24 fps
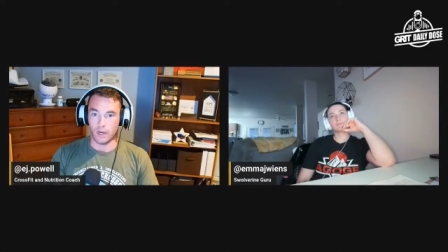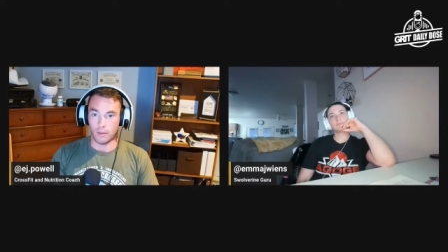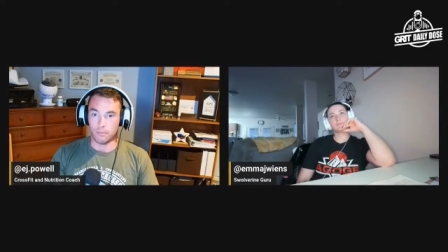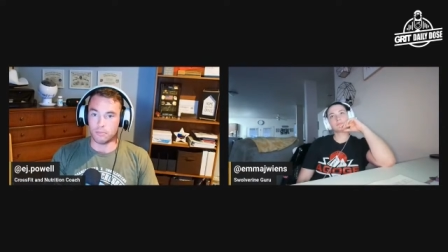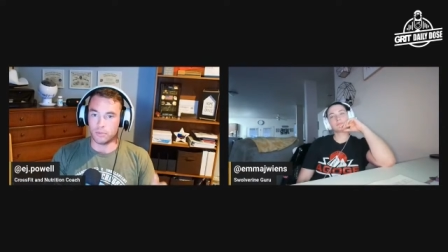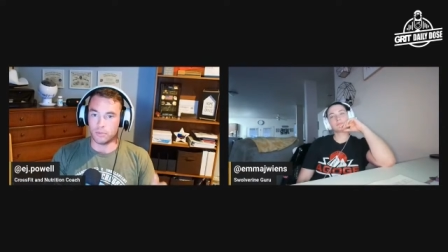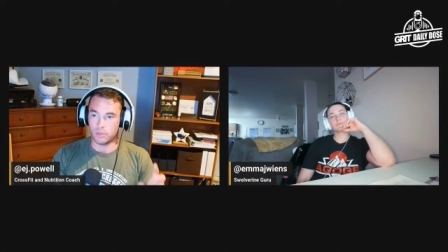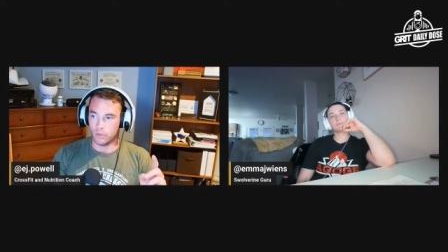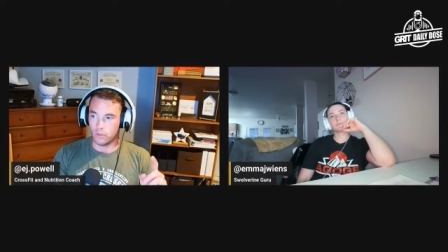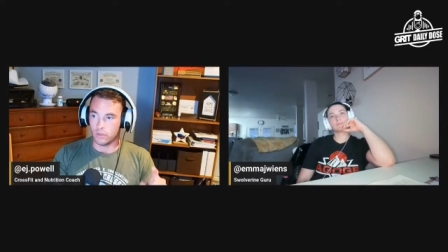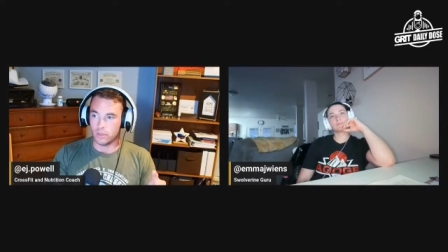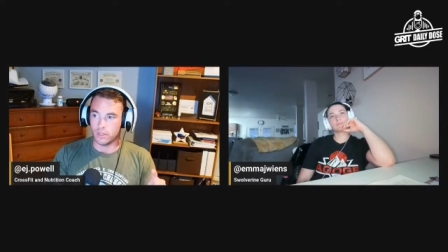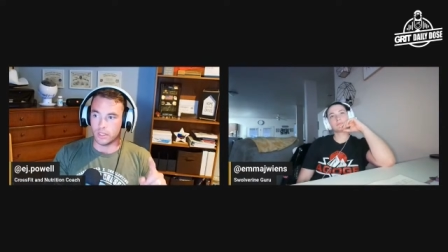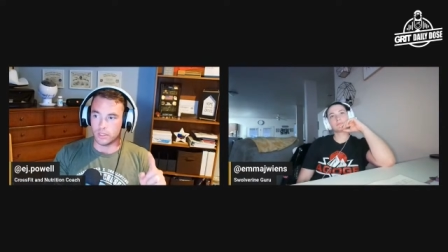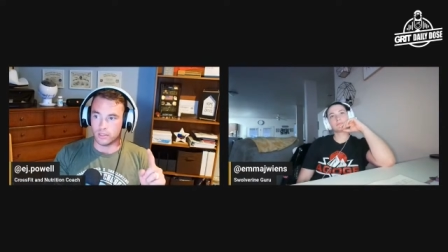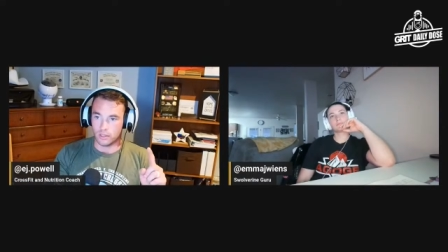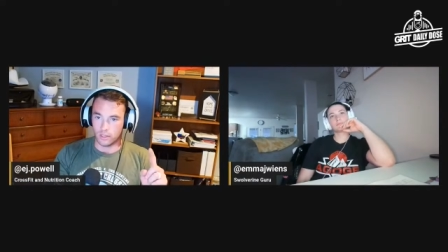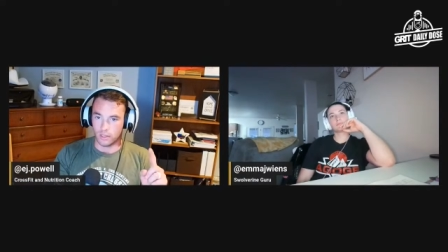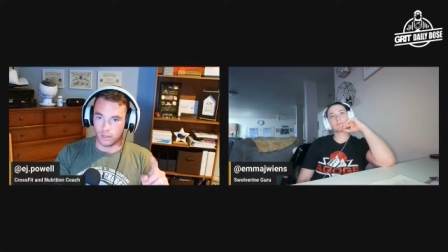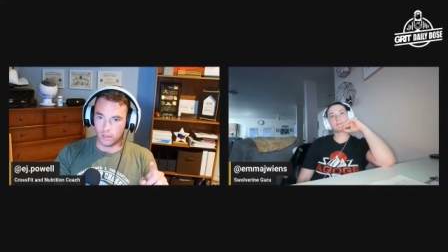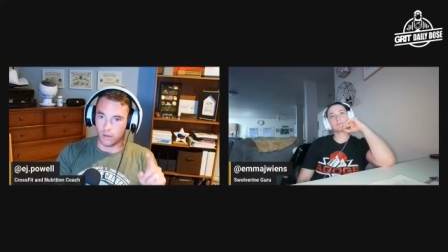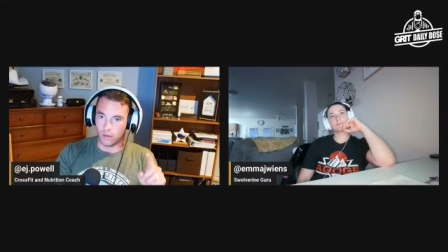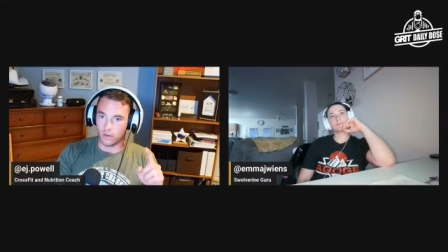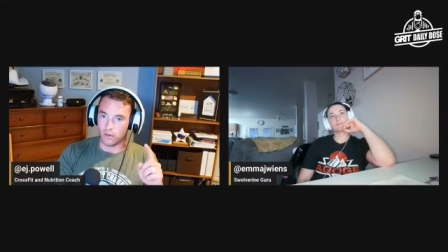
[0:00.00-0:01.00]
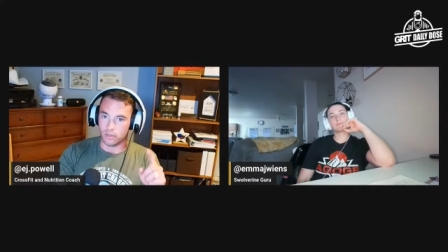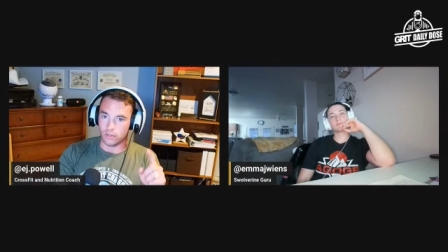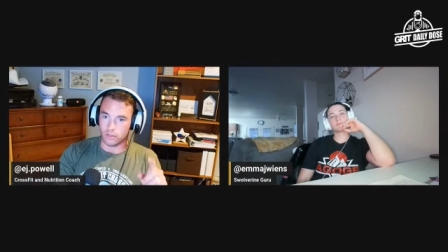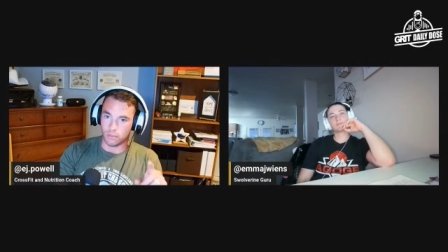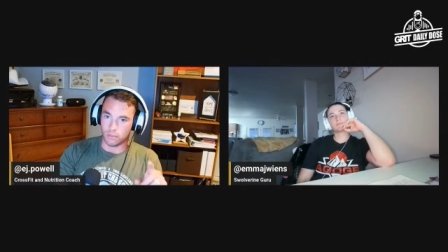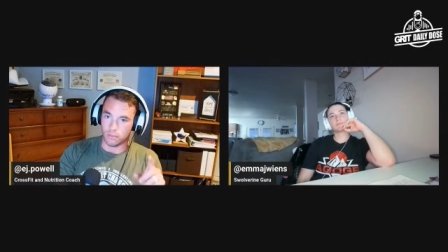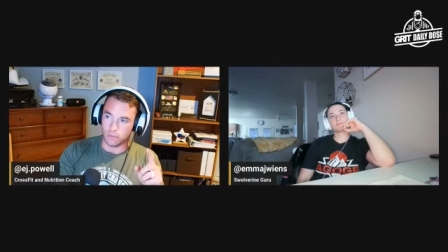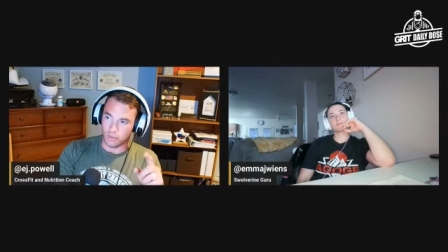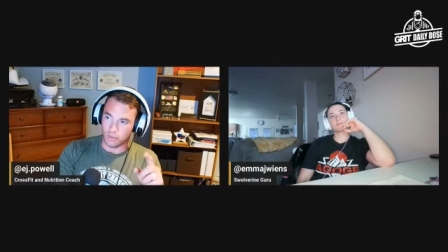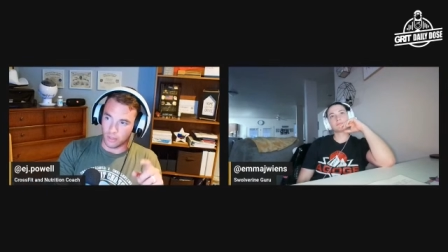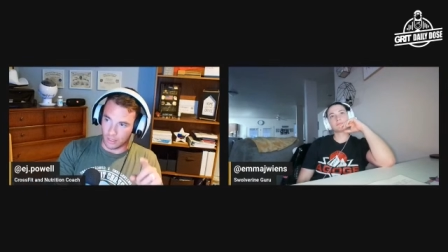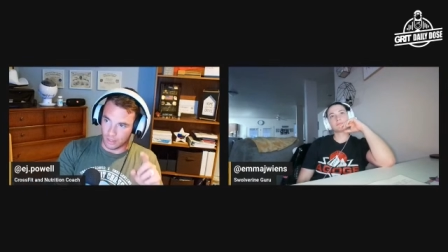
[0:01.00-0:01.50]
and I'm doing this on the
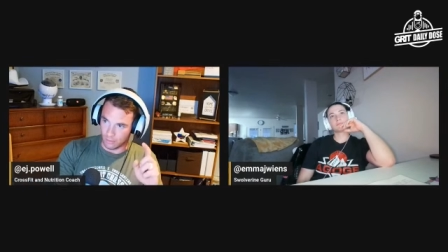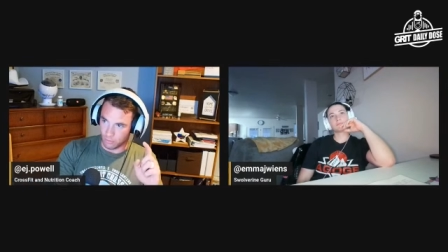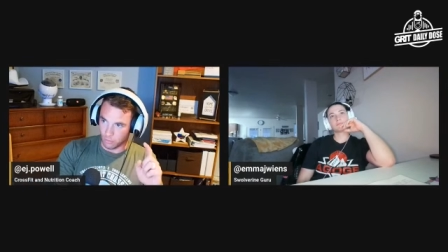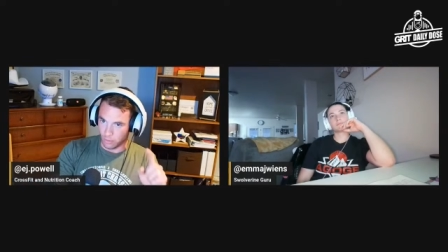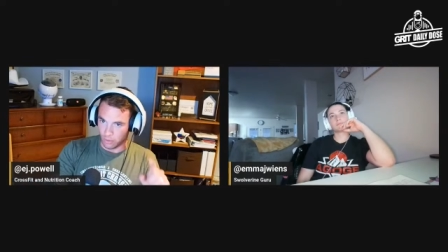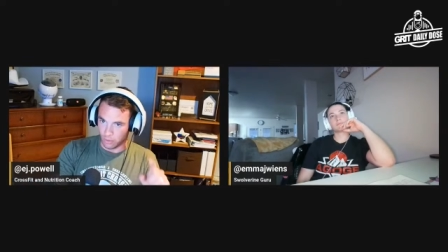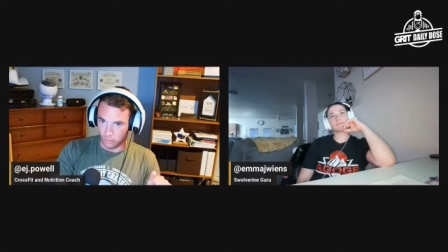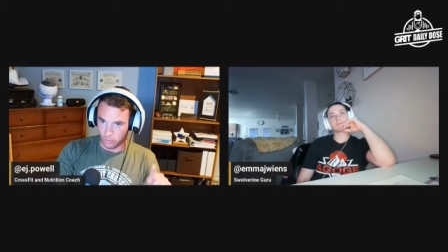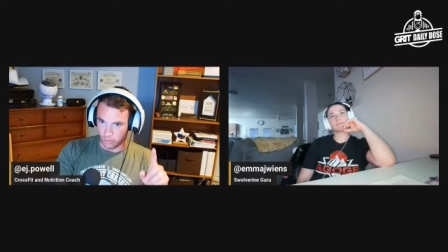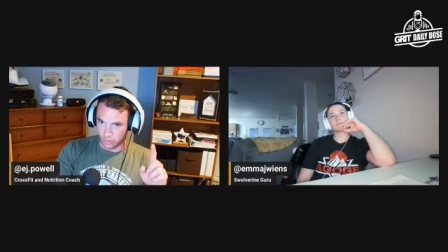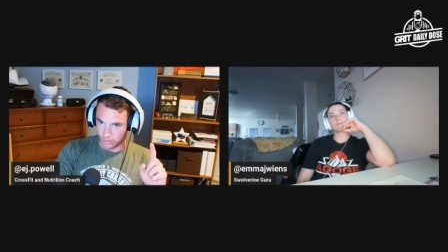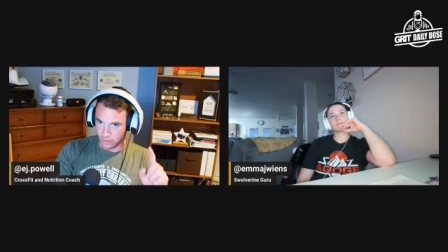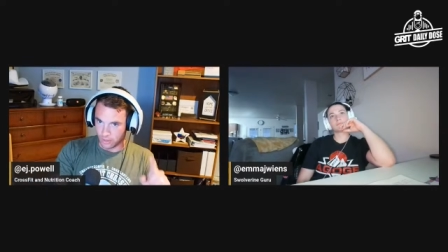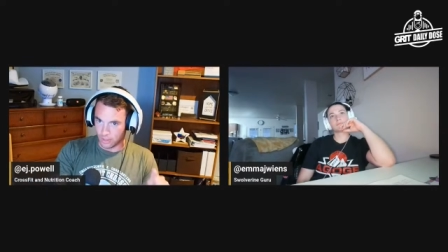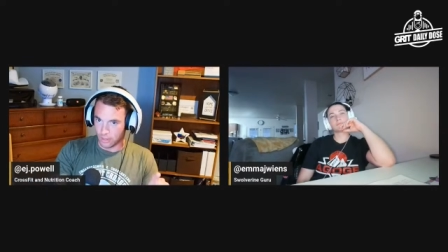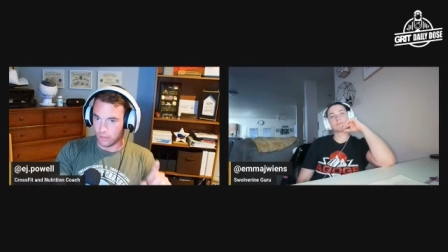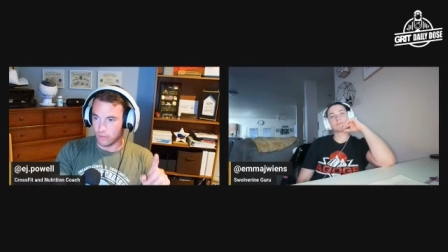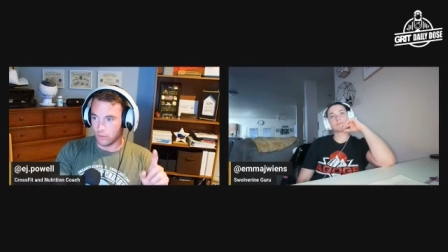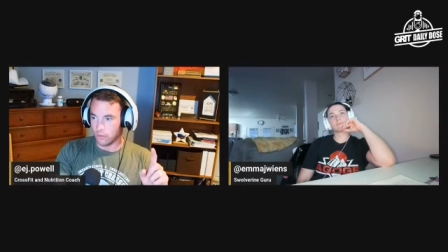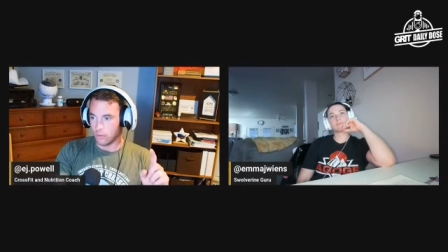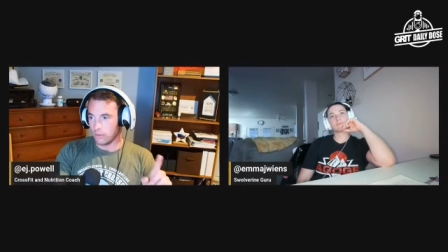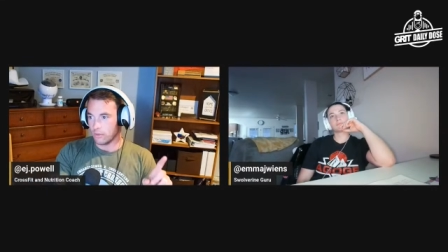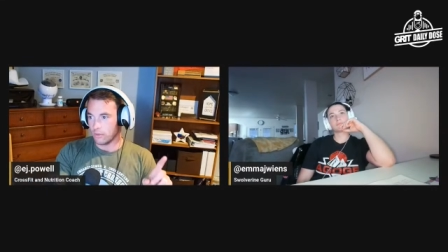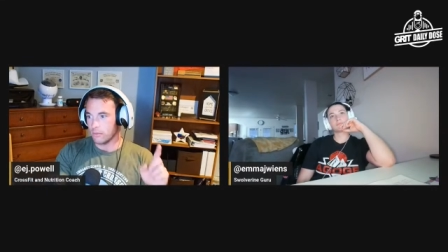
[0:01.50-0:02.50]
some like one of the ones that you